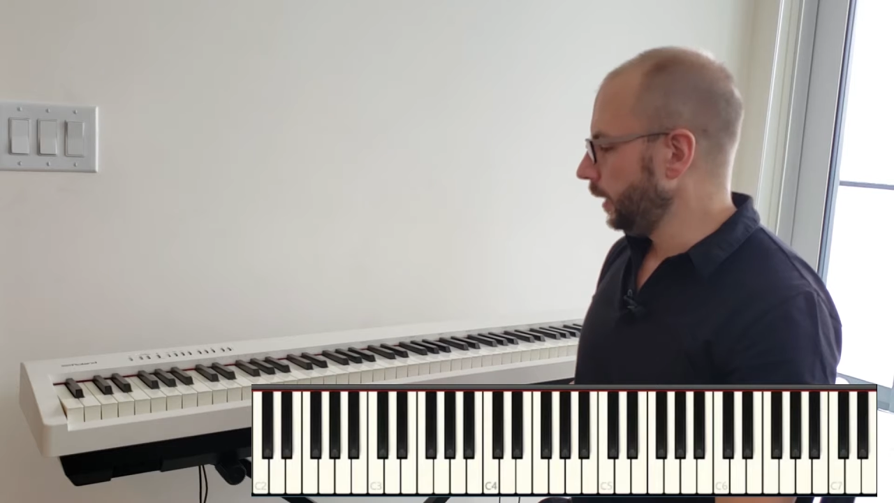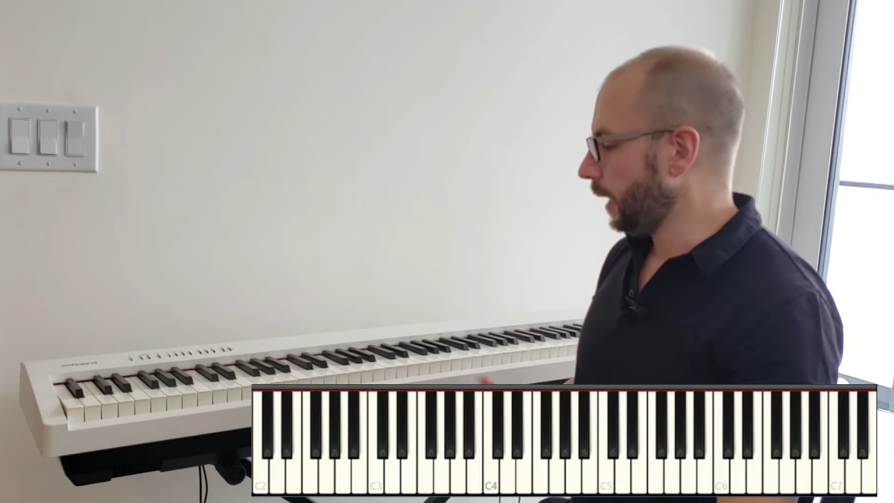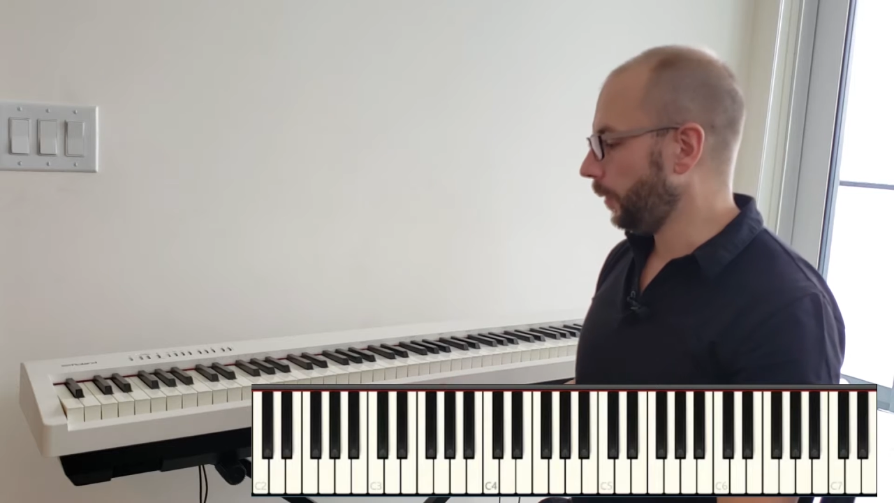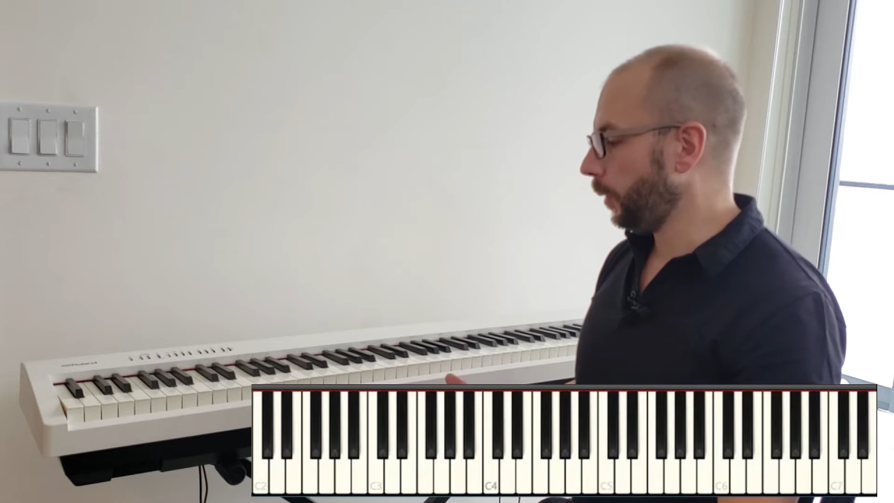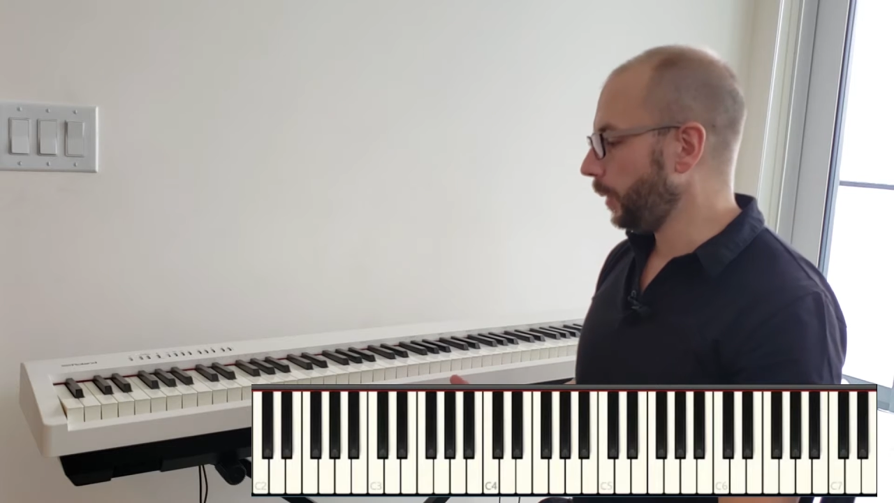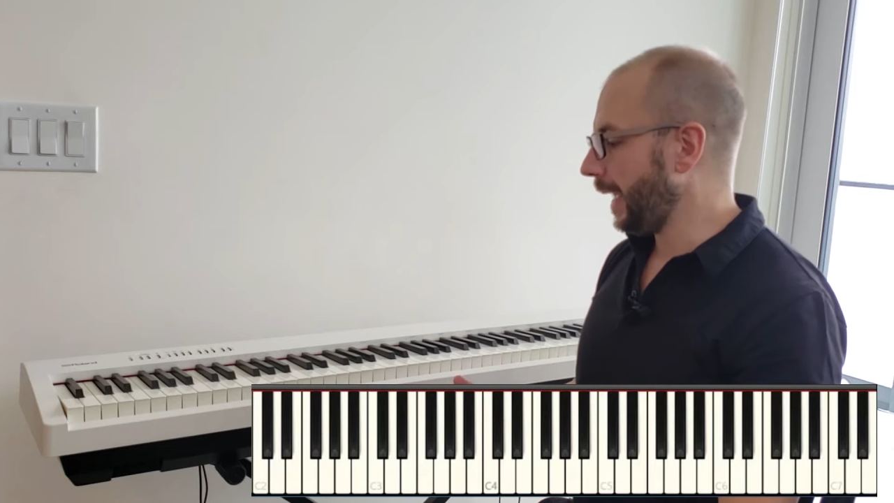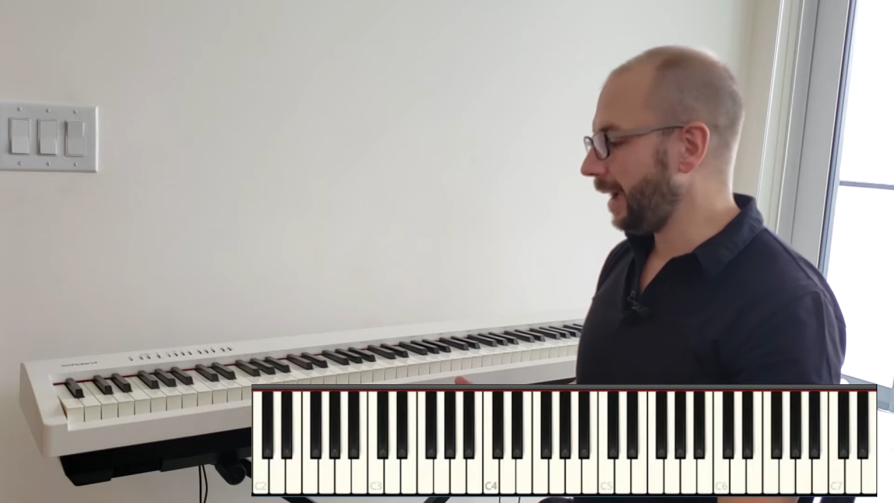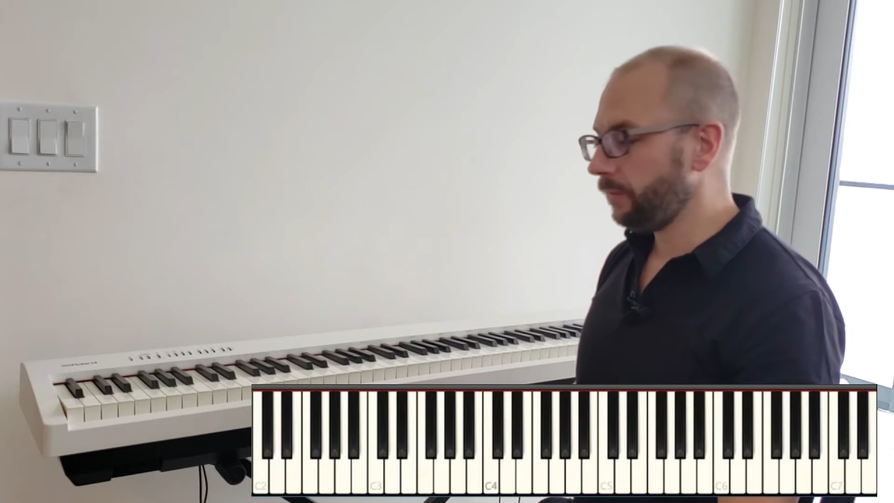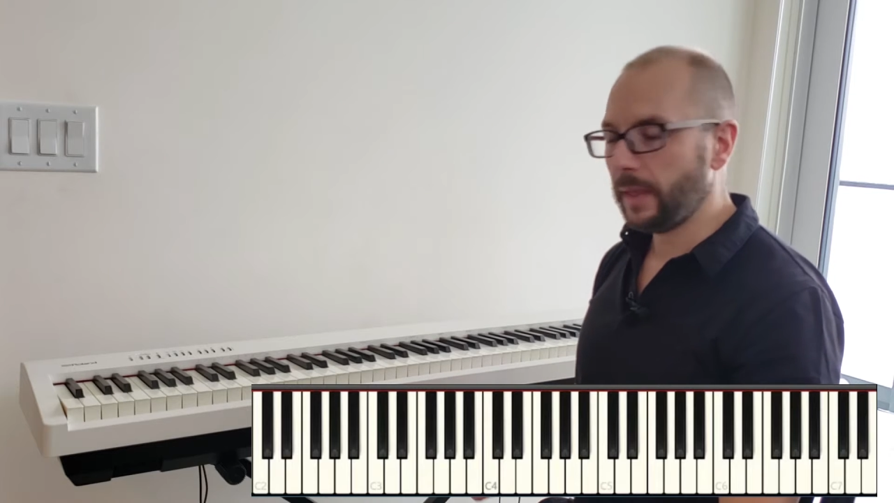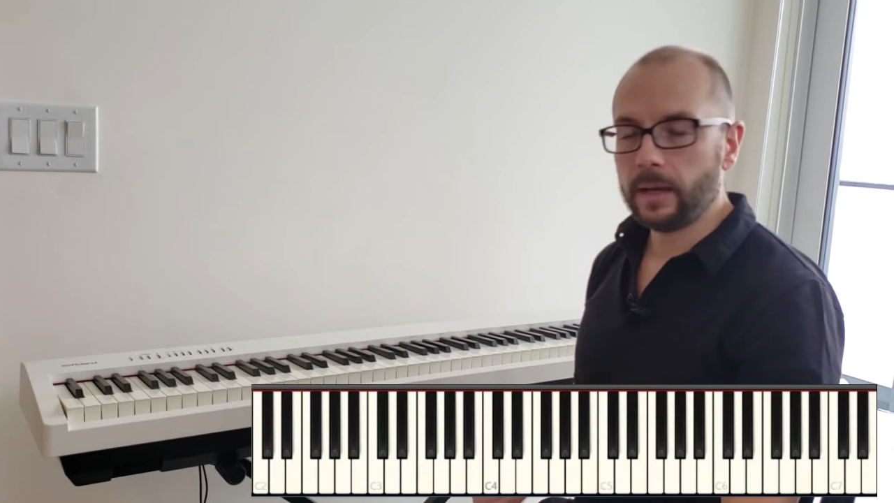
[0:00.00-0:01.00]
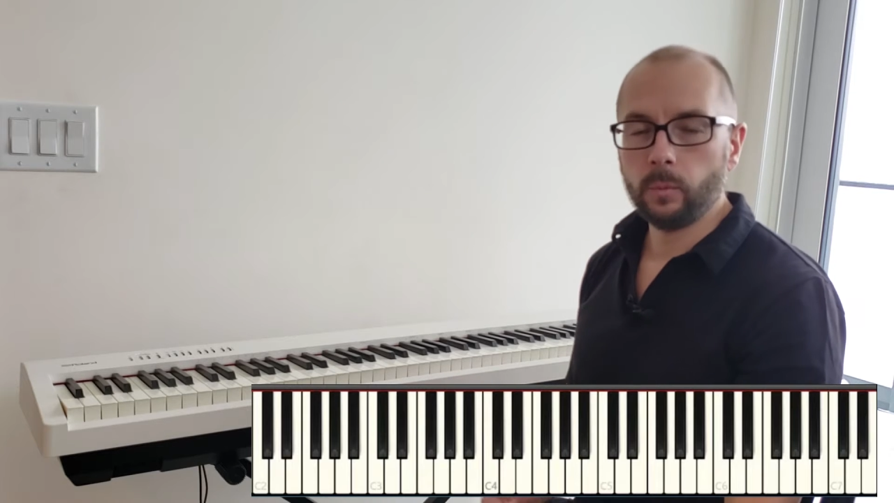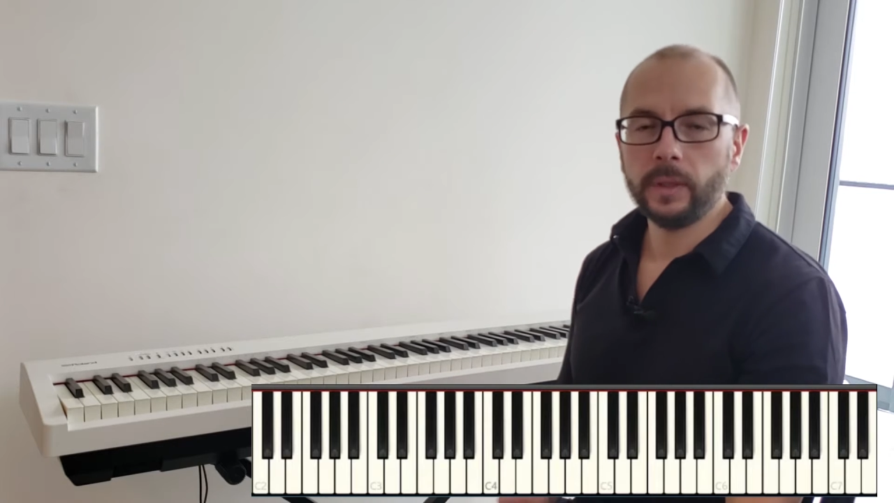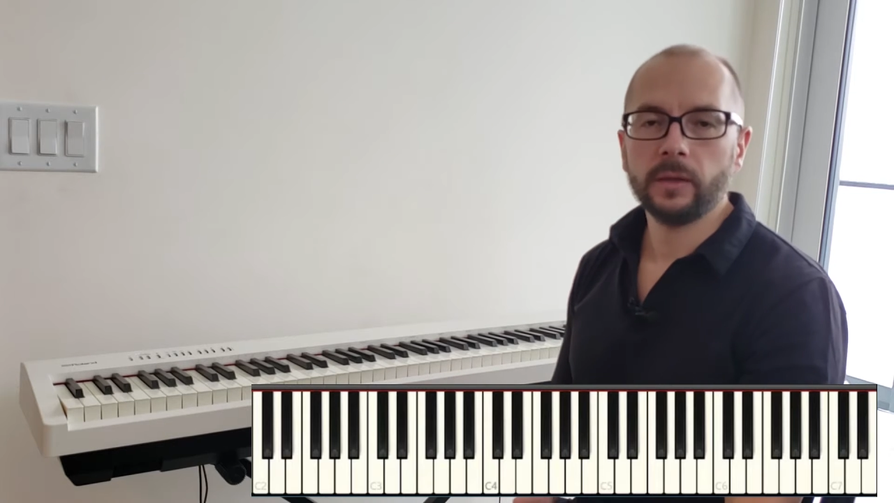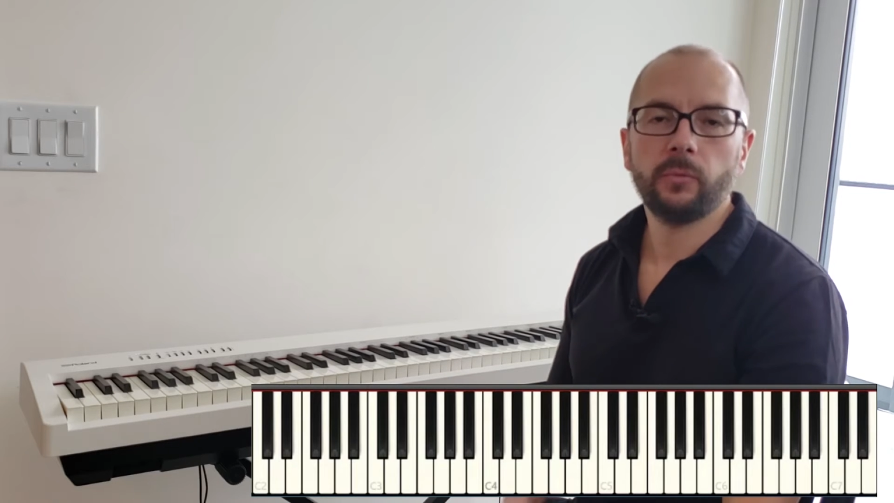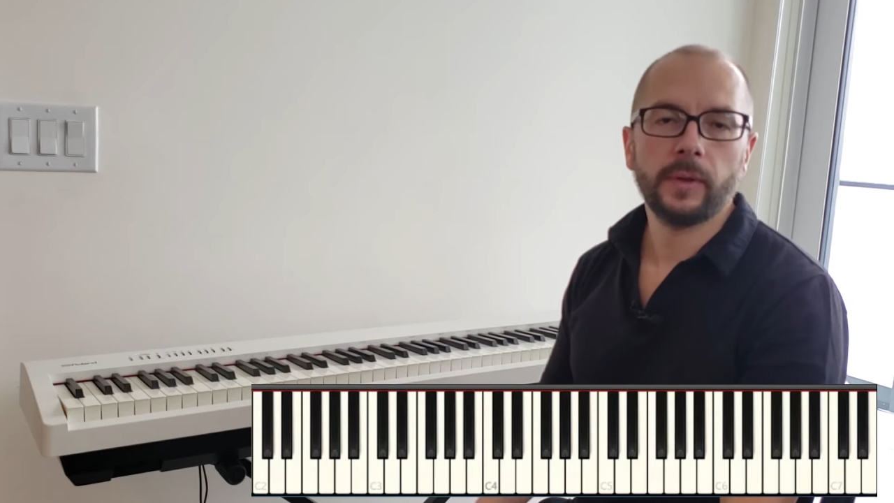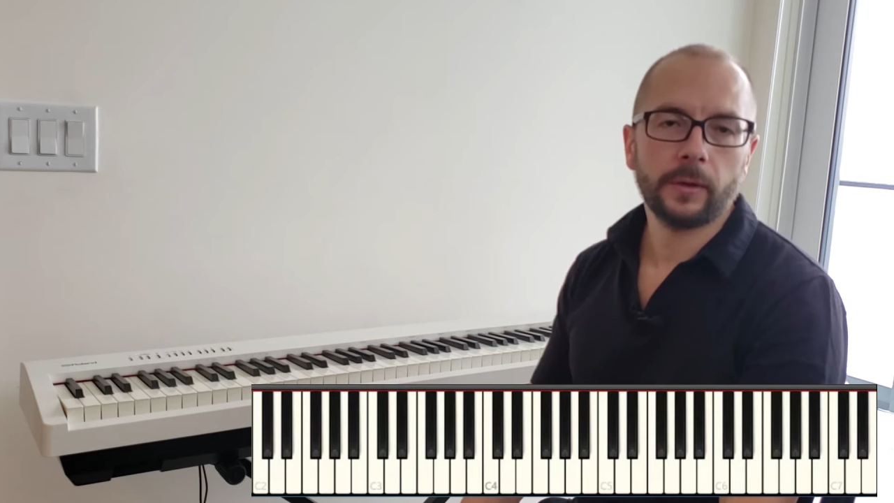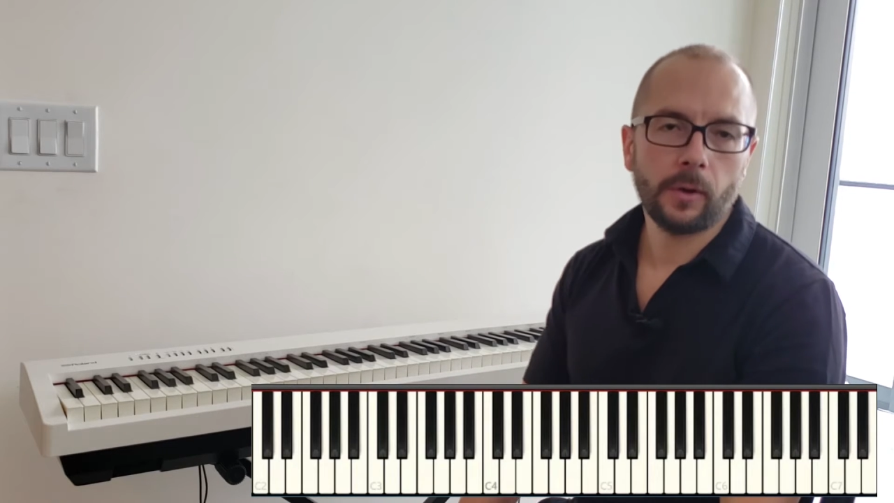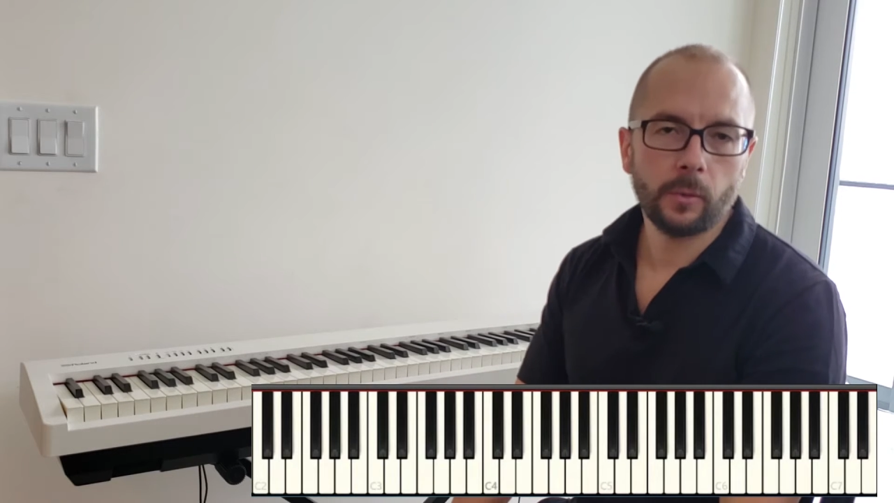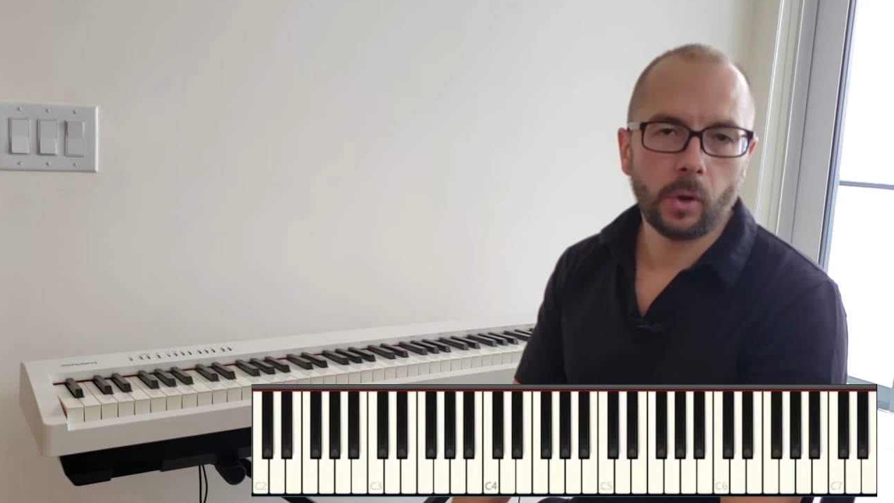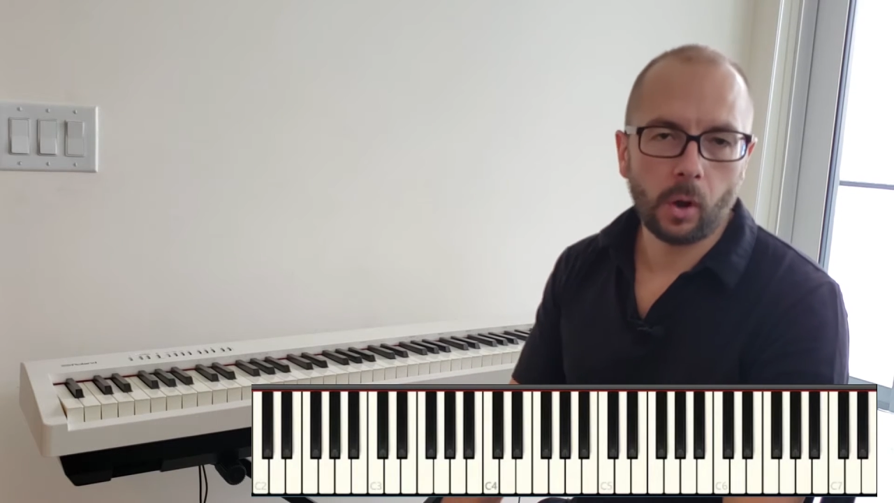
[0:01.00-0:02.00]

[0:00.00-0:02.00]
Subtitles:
Now that we have that, we can figure out